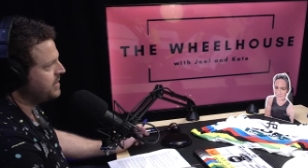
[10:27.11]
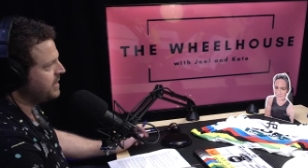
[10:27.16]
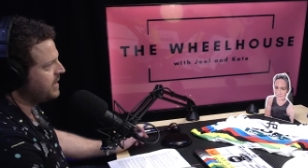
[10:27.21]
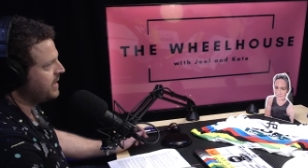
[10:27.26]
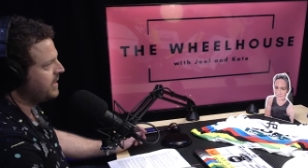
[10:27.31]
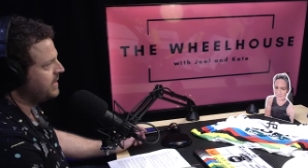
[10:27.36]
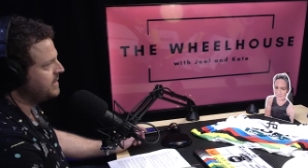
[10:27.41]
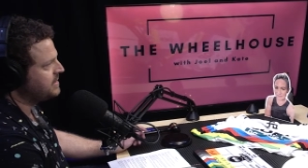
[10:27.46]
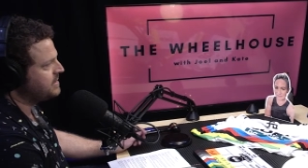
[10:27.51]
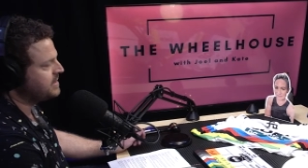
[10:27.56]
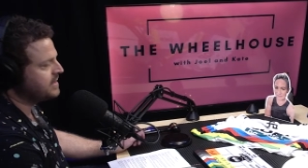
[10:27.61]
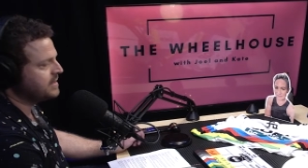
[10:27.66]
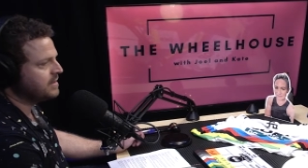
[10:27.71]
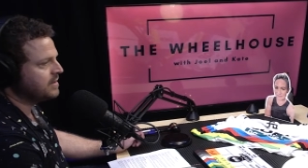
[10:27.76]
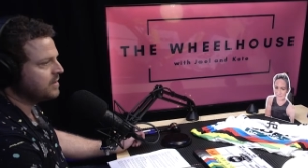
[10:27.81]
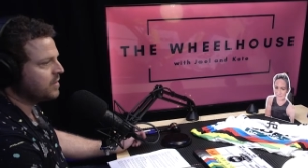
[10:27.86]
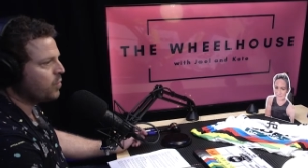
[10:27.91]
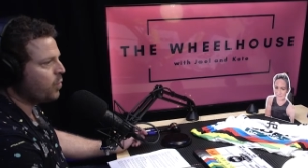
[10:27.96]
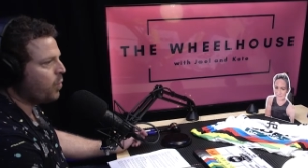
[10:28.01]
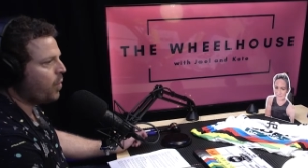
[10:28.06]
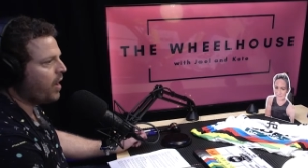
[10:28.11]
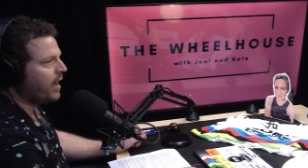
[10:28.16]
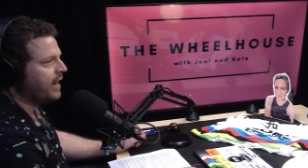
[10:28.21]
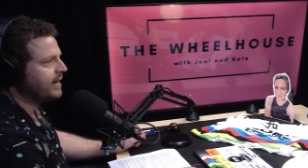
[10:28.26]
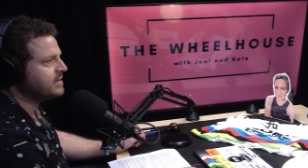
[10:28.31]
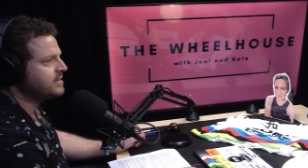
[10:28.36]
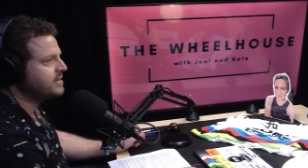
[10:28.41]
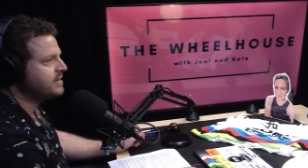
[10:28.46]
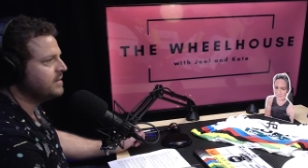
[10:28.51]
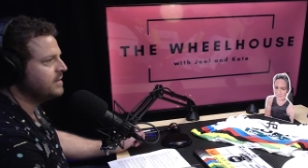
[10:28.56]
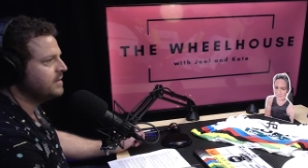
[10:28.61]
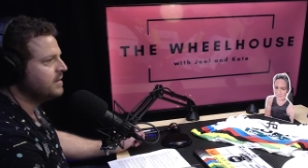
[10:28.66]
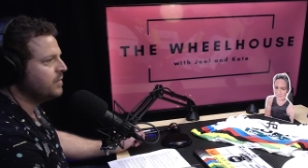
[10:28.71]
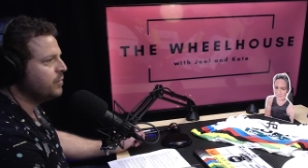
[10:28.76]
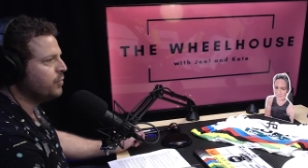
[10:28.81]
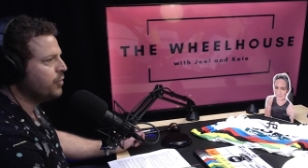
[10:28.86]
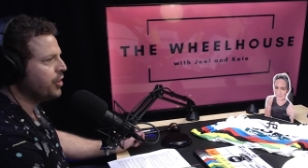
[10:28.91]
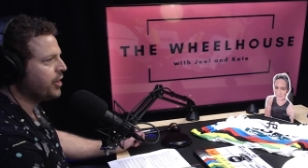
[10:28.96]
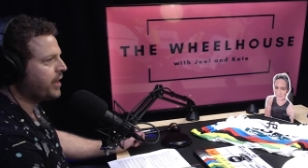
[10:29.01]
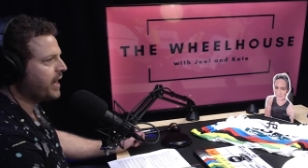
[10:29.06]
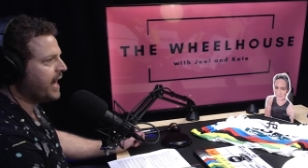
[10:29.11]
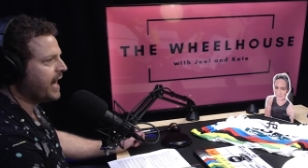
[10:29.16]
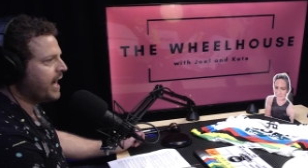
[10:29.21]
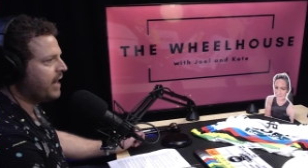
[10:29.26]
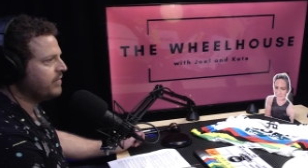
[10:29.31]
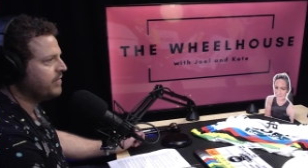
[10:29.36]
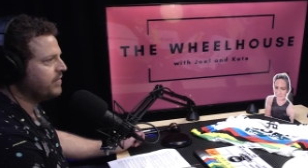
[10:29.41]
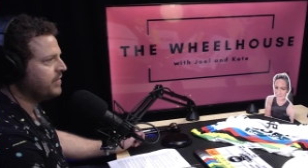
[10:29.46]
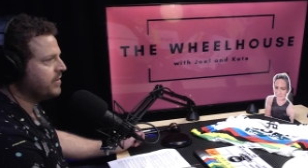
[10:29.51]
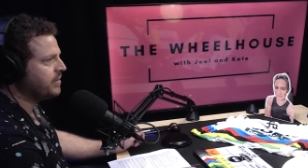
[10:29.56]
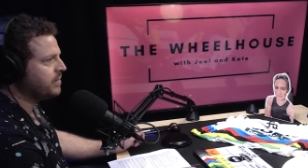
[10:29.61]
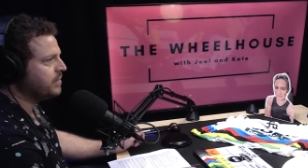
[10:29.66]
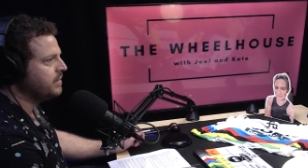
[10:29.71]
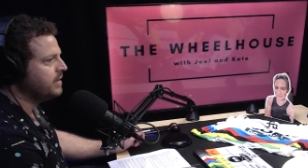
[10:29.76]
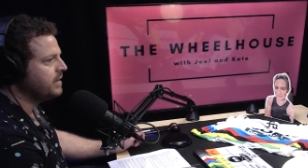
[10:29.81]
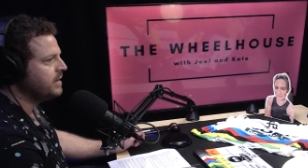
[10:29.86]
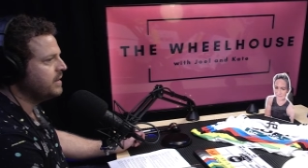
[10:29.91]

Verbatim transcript: Uh, it didn't quite work out for them.